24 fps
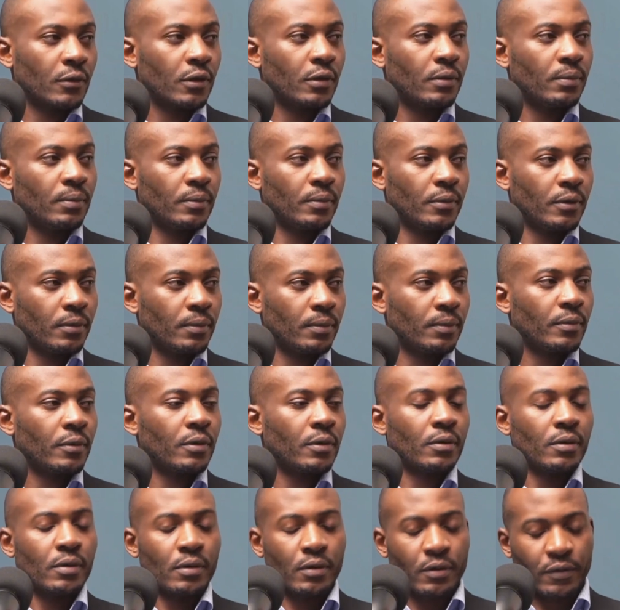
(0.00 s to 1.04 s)
Fair
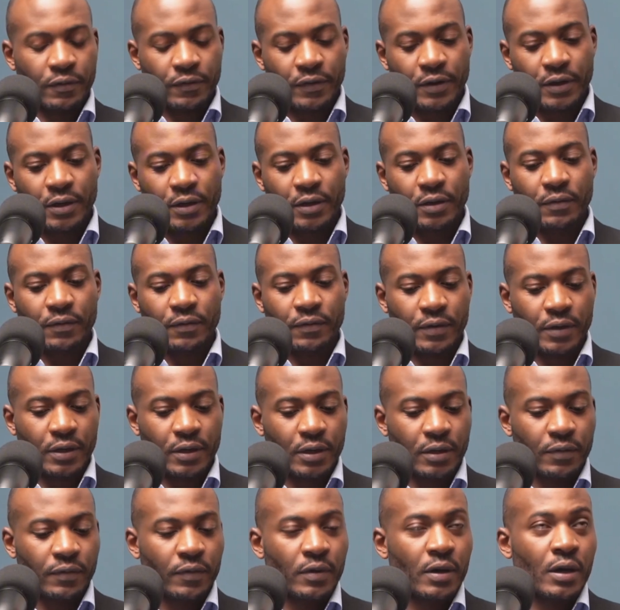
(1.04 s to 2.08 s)
enough.
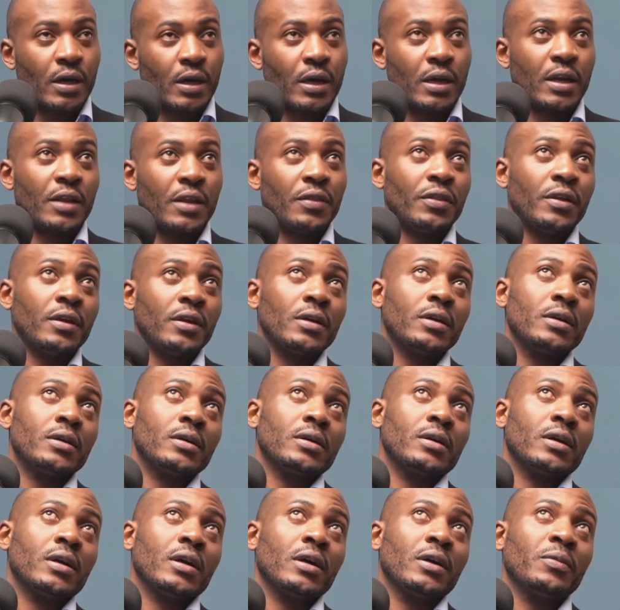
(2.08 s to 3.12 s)
And I think
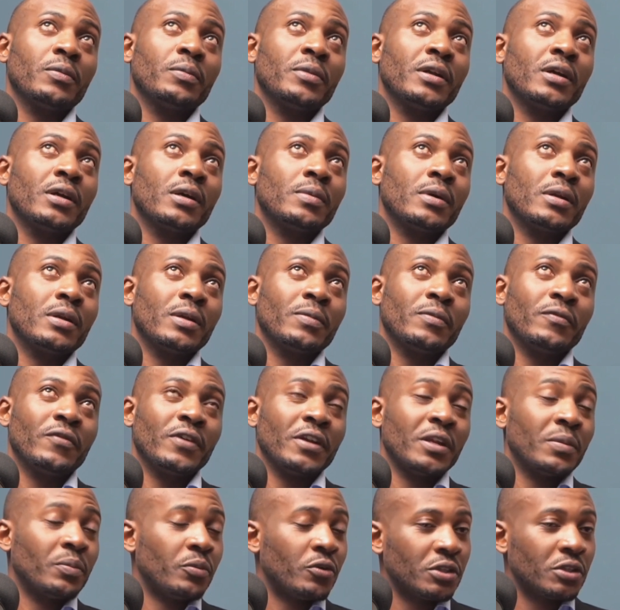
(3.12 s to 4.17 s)
you bring up a
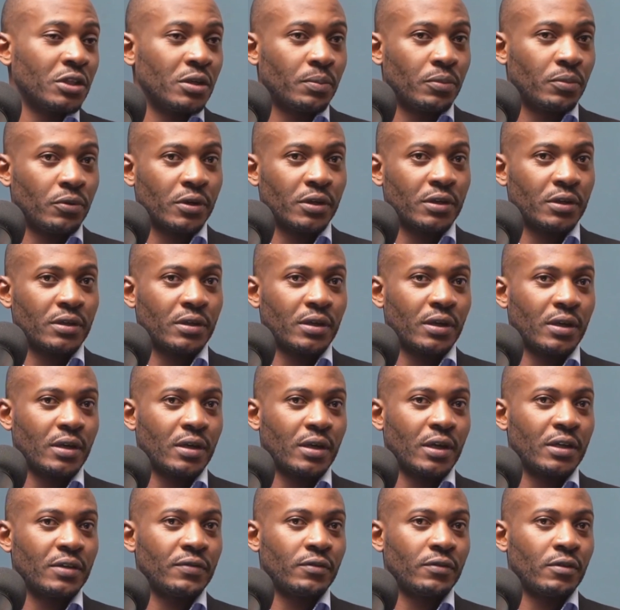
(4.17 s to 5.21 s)
very important point,
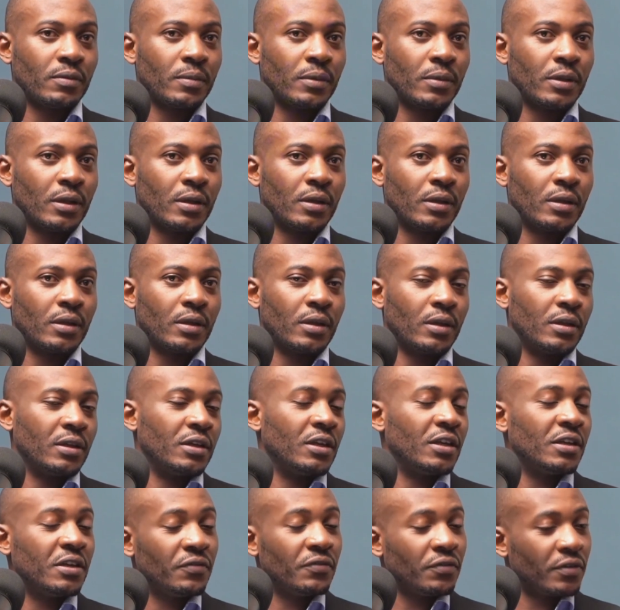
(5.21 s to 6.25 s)
right from the
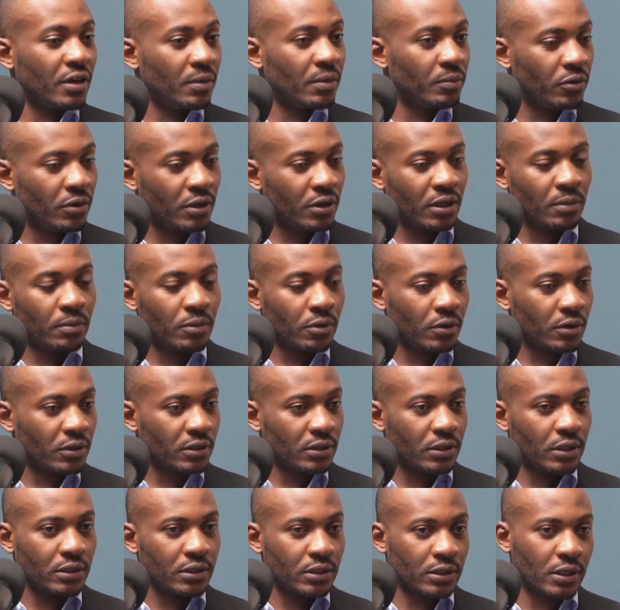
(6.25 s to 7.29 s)
different building blocks
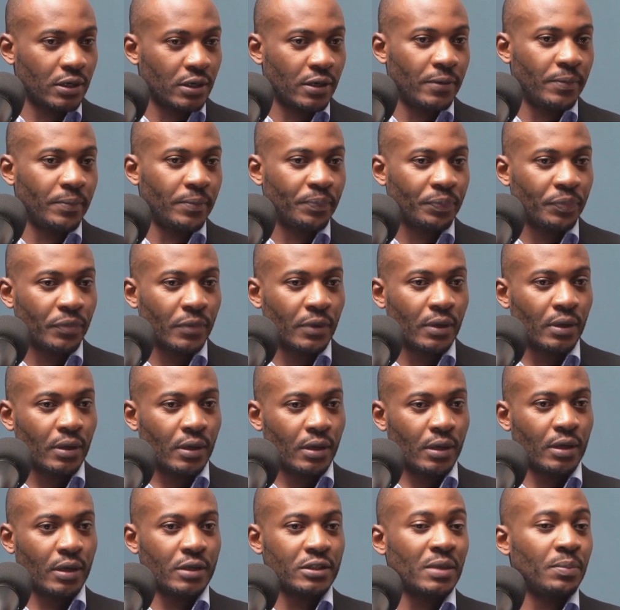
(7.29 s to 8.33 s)
that
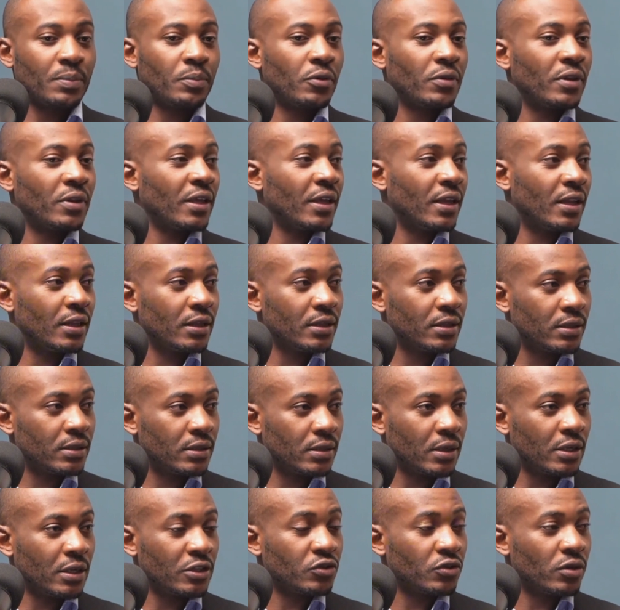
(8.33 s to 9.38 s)
support
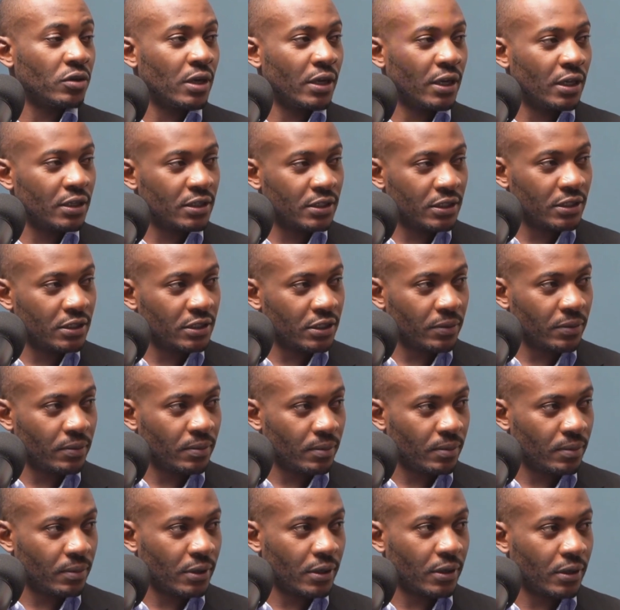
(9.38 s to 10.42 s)
a strong health system.
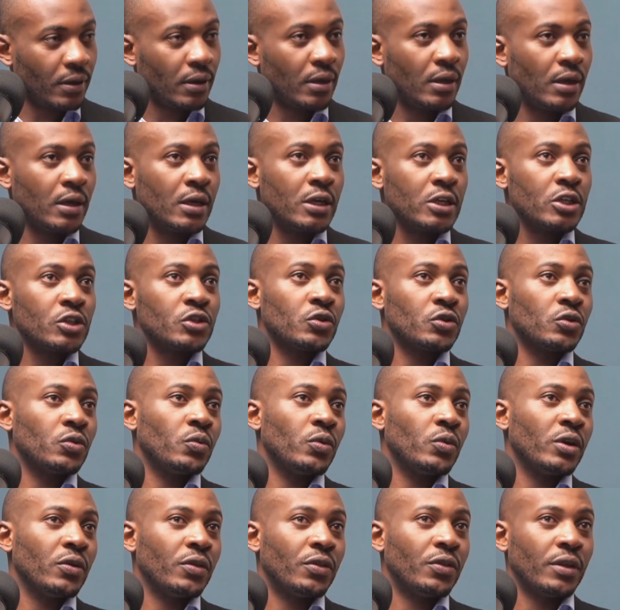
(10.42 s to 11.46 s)
Yeah. So
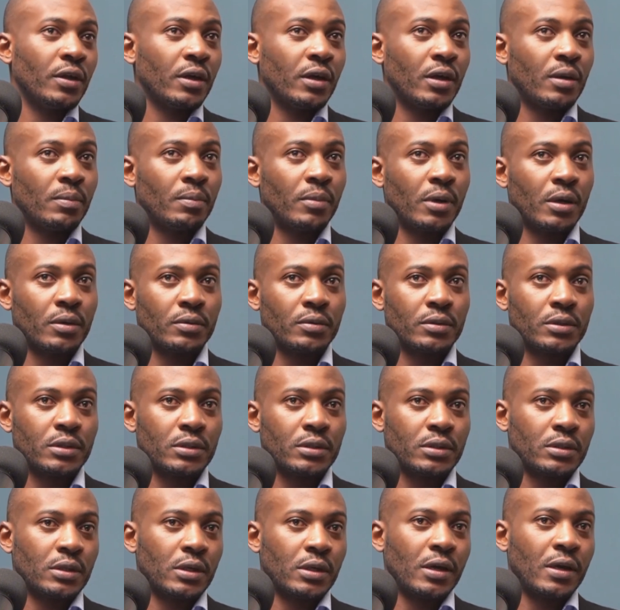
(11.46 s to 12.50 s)
when you think about,
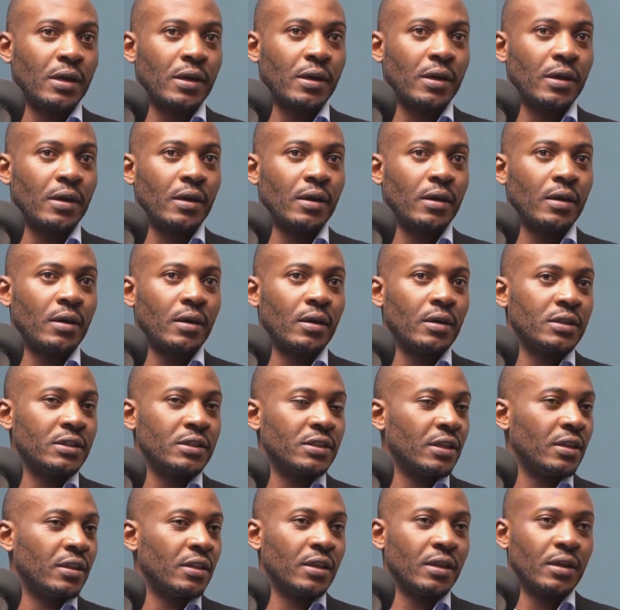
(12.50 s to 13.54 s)

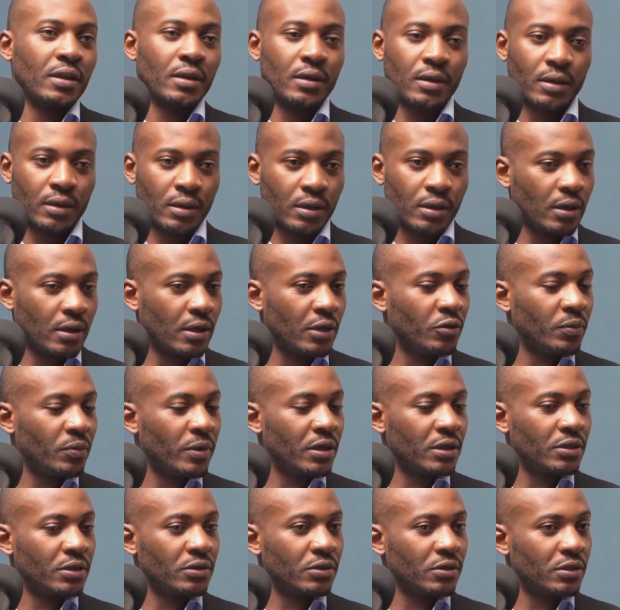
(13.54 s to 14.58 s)
say, the
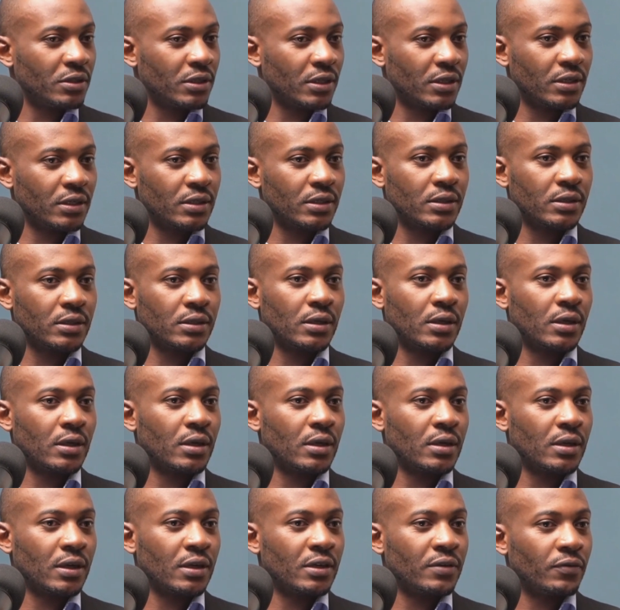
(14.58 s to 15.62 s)
human resources,
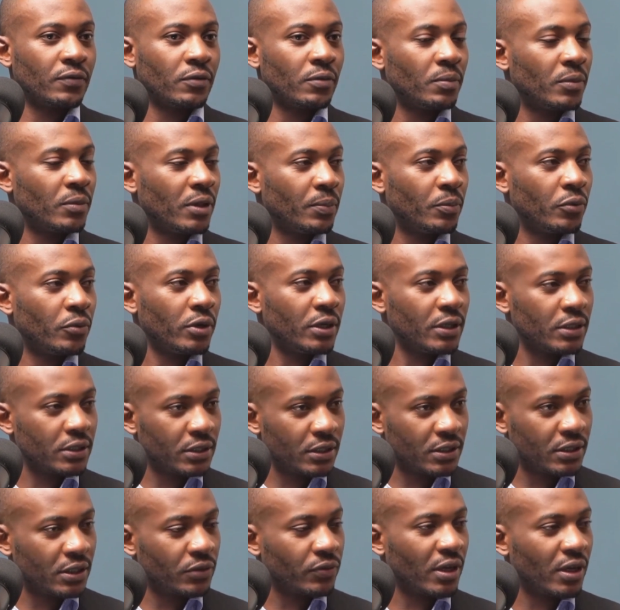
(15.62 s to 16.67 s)
right, from the
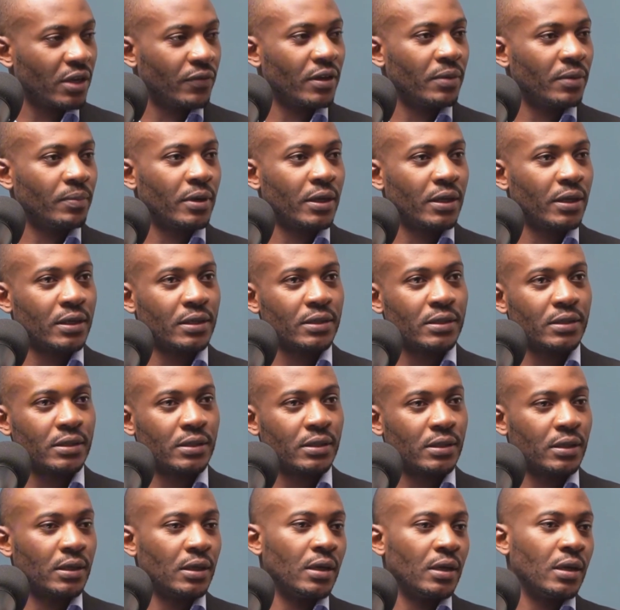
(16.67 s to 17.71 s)
policies that we have in place,
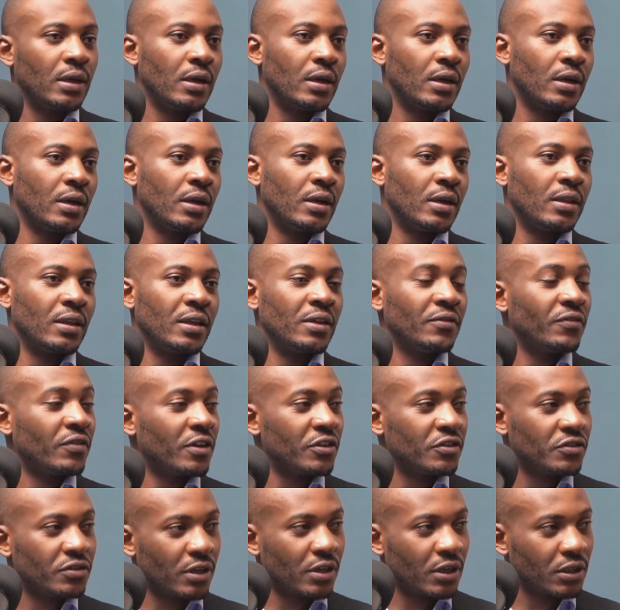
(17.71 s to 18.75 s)
the
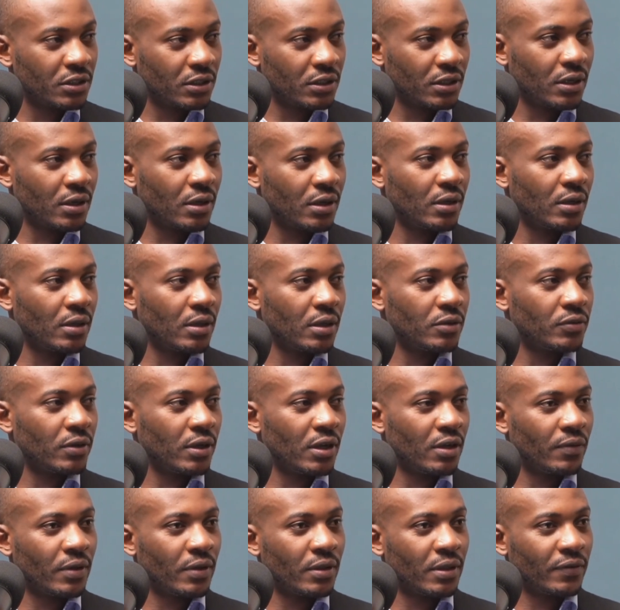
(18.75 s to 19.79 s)
infrastructure that we
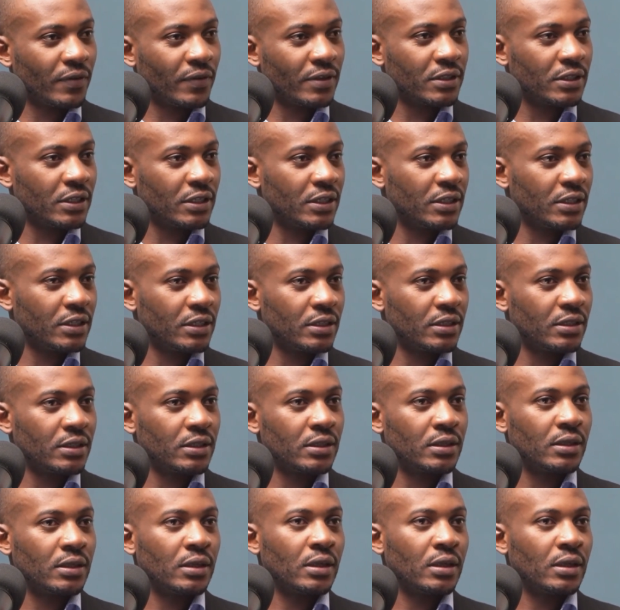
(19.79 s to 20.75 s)
have at the facilities,